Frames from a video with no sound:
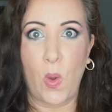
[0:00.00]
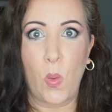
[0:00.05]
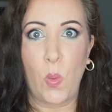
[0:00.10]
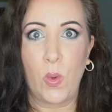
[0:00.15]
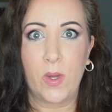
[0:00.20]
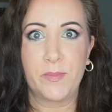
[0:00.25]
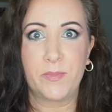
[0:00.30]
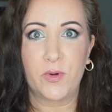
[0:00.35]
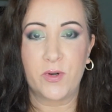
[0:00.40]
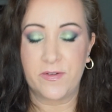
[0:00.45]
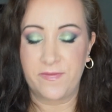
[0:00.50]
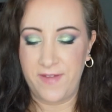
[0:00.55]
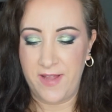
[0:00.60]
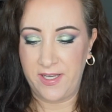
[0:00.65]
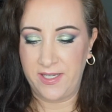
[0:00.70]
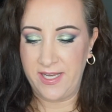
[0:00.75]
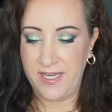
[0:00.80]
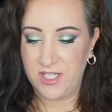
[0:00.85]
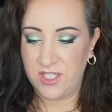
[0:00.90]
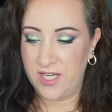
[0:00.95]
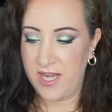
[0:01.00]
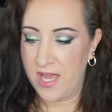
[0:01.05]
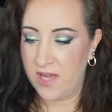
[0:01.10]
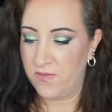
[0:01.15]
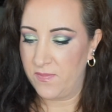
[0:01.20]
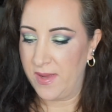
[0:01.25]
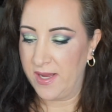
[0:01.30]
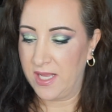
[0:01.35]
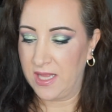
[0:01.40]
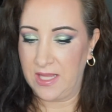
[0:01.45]
one more foundation out
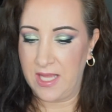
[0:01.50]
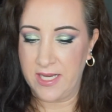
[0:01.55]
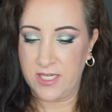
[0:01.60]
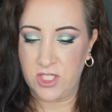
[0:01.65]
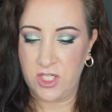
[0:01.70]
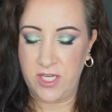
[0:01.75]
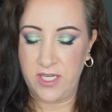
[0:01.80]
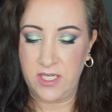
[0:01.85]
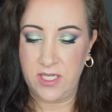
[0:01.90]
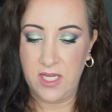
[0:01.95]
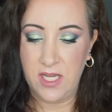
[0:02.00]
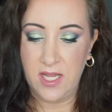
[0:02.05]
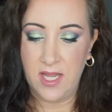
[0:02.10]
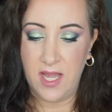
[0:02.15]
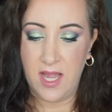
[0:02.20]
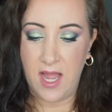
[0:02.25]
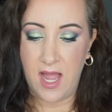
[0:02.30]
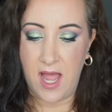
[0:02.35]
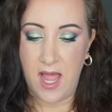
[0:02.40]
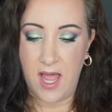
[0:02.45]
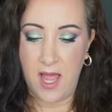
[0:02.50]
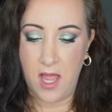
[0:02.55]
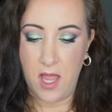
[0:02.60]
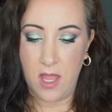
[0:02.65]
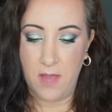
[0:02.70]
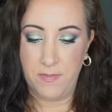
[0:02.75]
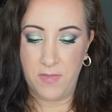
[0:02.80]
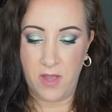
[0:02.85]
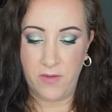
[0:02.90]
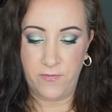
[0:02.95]
of my collection.
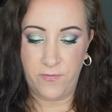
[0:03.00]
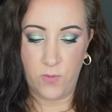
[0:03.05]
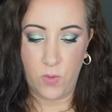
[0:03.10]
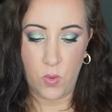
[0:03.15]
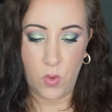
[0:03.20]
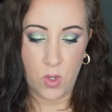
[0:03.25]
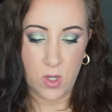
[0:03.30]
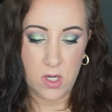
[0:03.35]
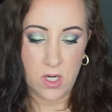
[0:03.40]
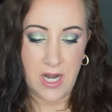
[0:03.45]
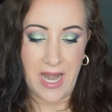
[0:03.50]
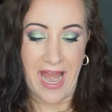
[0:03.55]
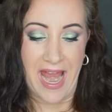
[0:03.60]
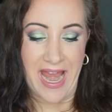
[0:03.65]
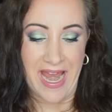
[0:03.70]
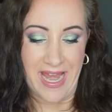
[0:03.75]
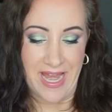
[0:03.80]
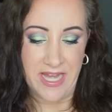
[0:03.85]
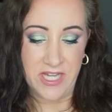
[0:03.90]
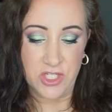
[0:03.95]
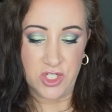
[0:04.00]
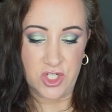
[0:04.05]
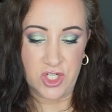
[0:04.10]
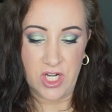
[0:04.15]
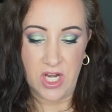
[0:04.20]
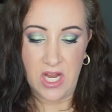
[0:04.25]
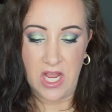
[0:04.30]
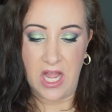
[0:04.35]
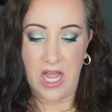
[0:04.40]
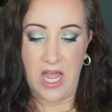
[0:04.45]
Um, for
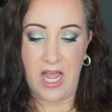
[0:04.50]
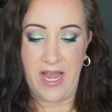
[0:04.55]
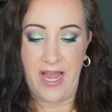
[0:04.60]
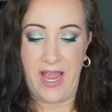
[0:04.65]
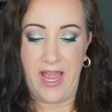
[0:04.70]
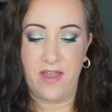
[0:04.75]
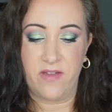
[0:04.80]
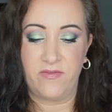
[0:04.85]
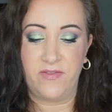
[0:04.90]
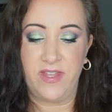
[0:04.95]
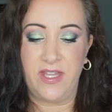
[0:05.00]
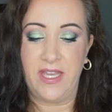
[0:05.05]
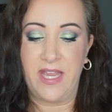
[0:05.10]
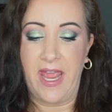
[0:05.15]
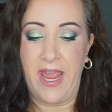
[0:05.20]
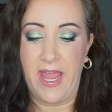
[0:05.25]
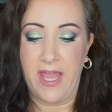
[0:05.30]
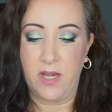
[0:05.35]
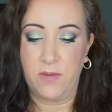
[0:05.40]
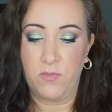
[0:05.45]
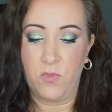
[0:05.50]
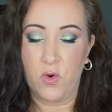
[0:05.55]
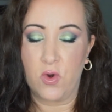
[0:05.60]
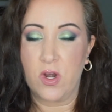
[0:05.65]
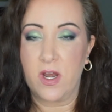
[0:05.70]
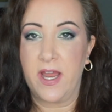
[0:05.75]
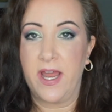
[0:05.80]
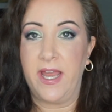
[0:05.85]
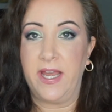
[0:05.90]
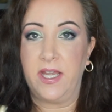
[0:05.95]
H, I have the Hanae
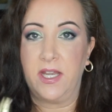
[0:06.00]
Mori